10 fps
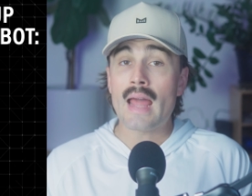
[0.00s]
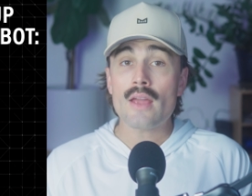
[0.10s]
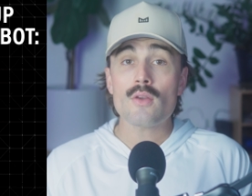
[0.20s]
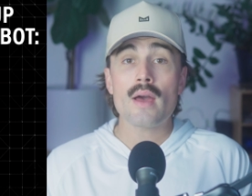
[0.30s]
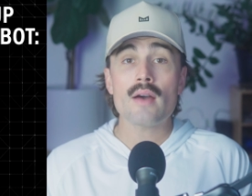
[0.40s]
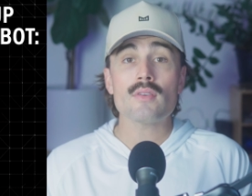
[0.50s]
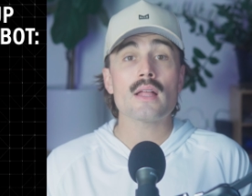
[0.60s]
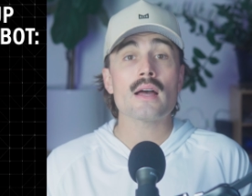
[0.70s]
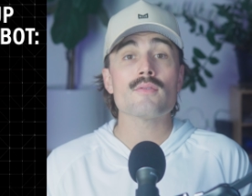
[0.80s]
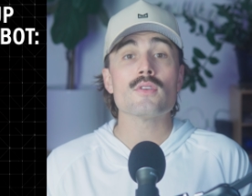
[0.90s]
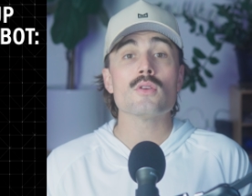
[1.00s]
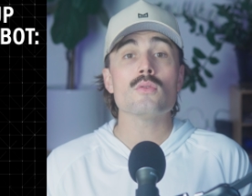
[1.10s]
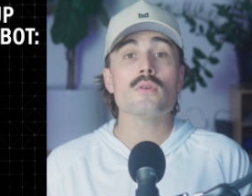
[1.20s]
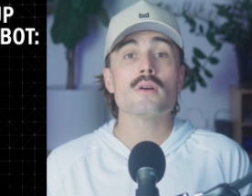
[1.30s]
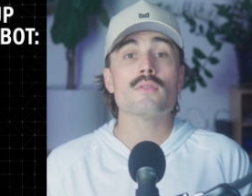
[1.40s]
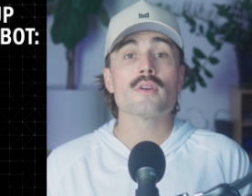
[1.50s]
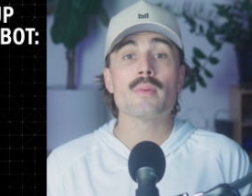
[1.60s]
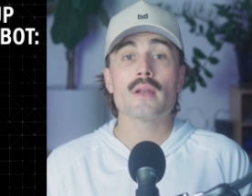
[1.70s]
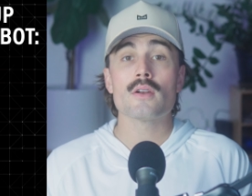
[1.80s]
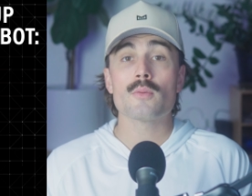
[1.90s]
Now you have a live view of
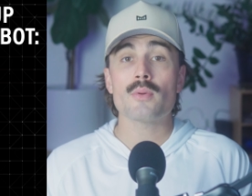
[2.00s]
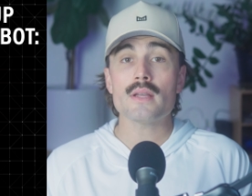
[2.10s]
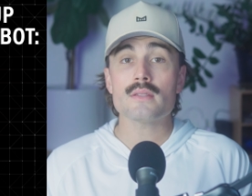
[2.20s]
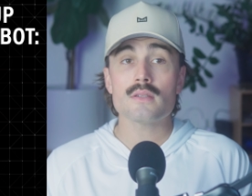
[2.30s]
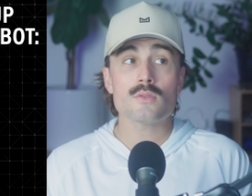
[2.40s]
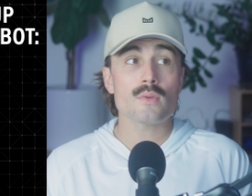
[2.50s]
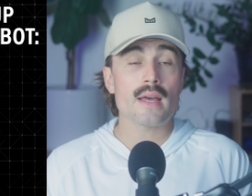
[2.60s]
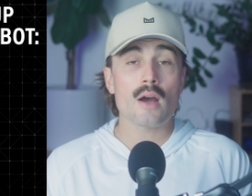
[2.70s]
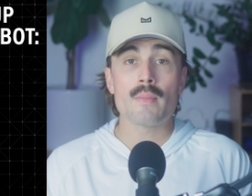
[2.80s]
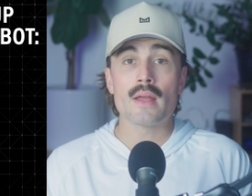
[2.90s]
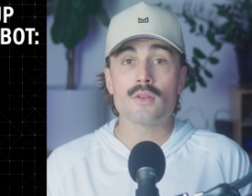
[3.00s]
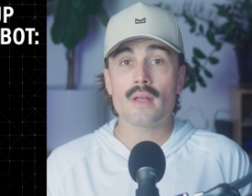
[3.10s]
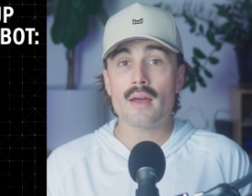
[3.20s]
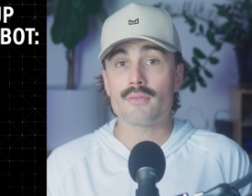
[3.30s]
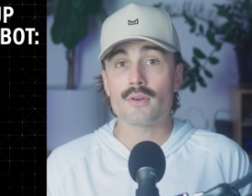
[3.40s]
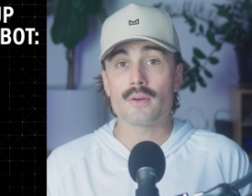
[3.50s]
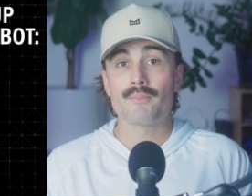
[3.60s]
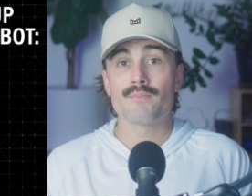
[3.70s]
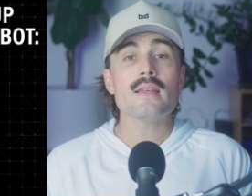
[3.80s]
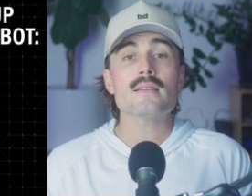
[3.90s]
competitor prices without manual effort.
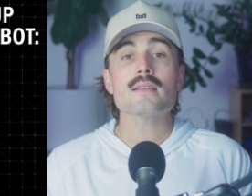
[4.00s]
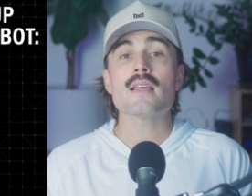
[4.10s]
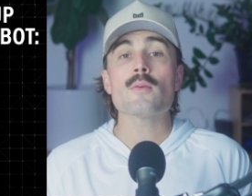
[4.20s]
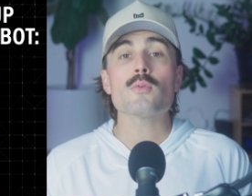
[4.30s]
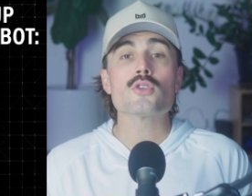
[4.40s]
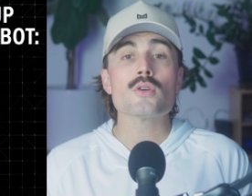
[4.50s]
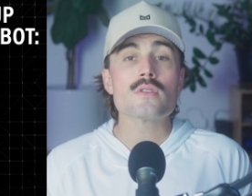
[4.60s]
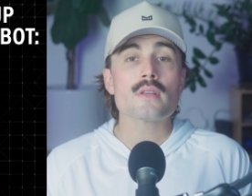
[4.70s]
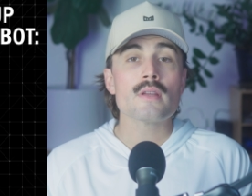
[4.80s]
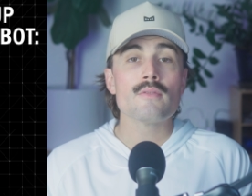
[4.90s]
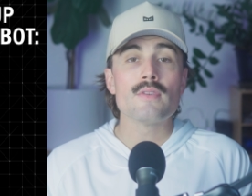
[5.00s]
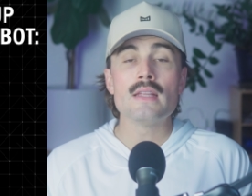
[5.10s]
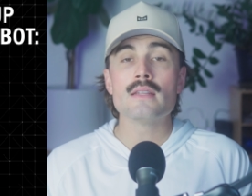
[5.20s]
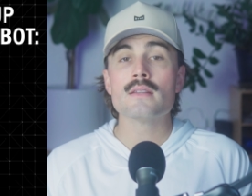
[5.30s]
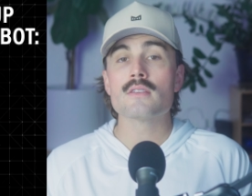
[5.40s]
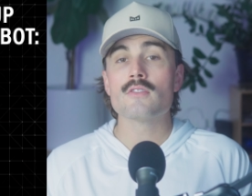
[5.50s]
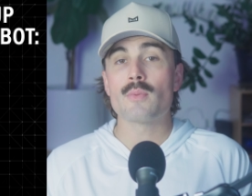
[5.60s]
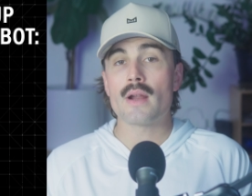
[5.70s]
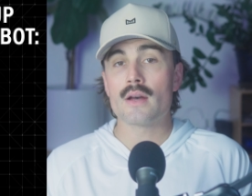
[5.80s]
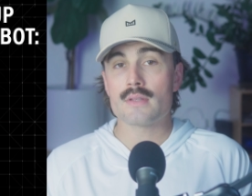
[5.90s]
This example shows the convenience of
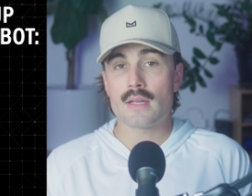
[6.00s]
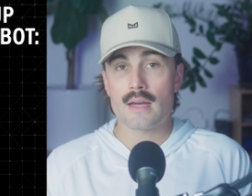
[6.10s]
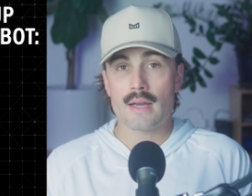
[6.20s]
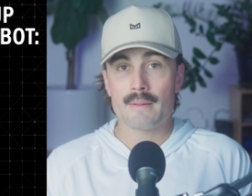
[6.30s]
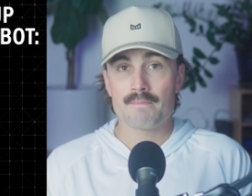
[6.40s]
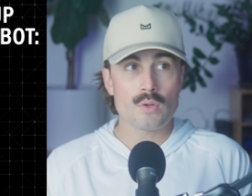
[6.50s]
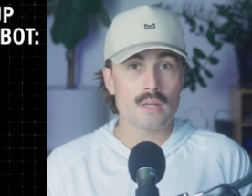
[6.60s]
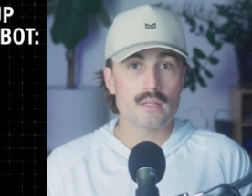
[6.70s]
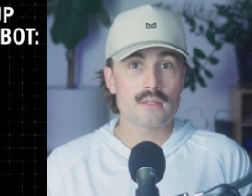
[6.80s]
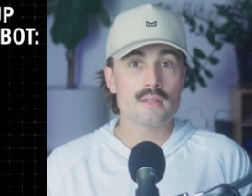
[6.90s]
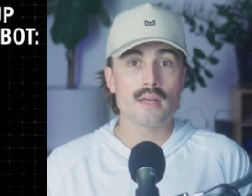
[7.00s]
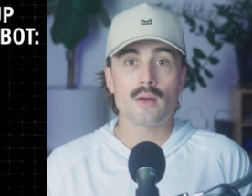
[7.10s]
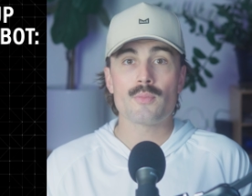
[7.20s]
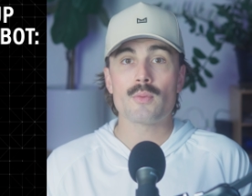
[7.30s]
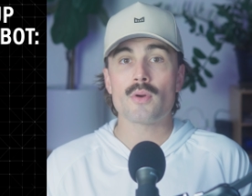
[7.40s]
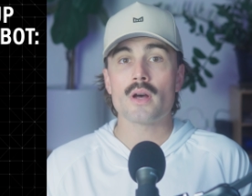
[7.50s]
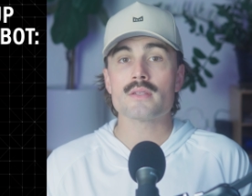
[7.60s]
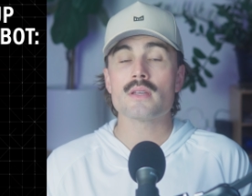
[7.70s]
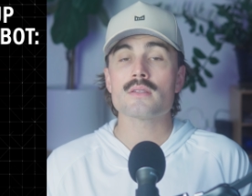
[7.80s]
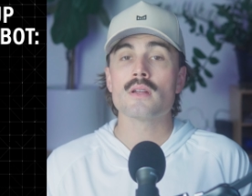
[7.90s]
Browse.ai. You can set up the
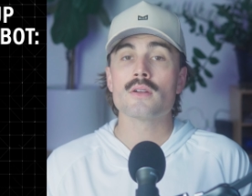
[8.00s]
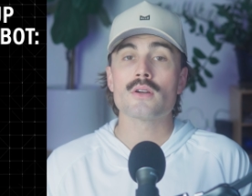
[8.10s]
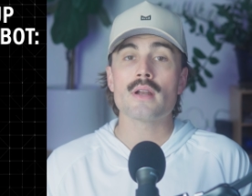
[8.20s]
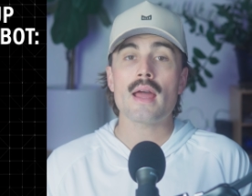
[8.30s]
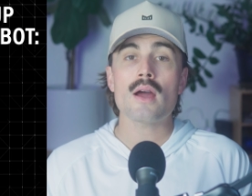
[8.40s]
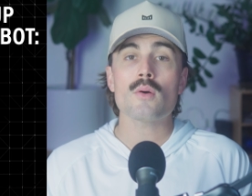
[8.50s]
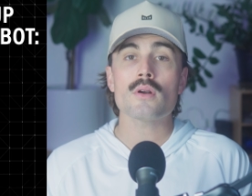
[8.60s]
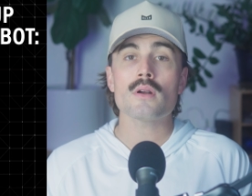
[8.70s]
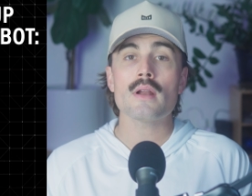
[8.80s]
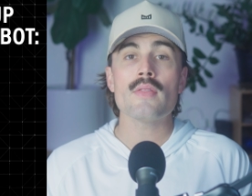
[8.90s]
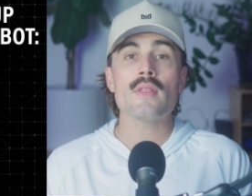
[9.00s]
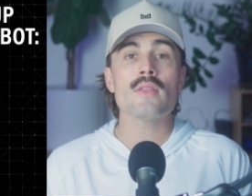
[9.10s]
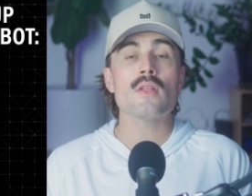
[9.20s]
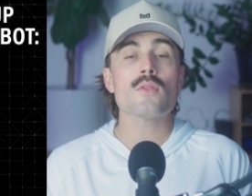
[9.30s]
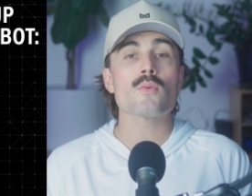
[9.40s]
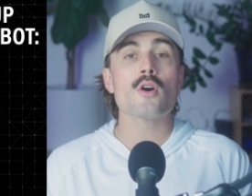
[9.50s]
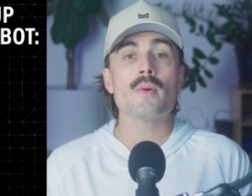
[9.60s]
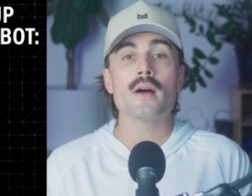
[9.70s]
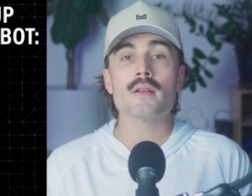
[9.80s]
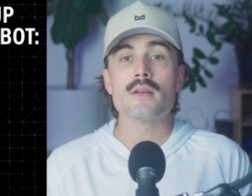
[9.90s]
process in under an hour, and then the
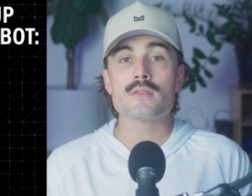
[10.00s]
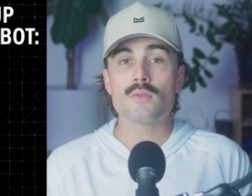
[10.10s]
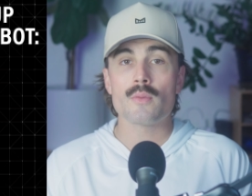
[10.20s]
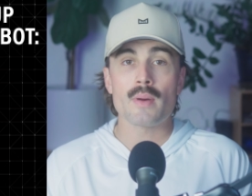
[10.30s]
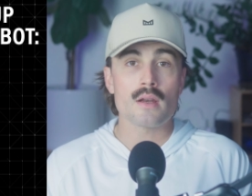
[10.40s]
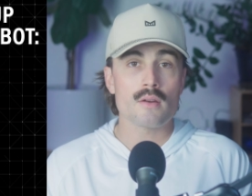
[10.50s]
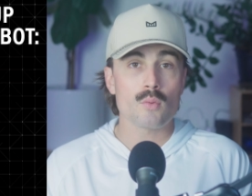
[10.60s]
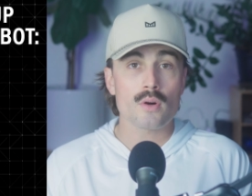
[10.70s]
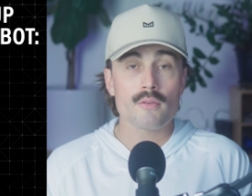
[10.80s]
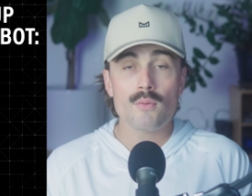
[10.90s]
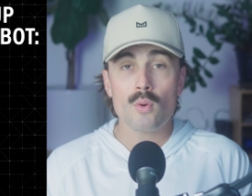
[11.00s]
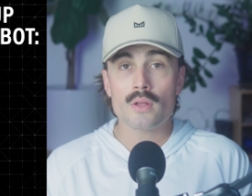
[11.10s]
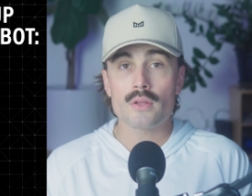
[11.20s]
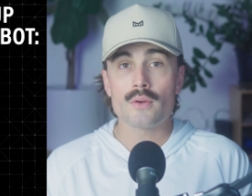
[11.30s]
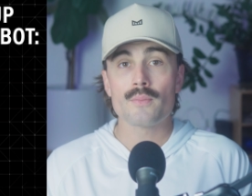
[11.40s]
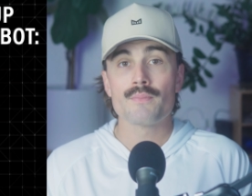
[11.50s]
robot does the repetitive work for you.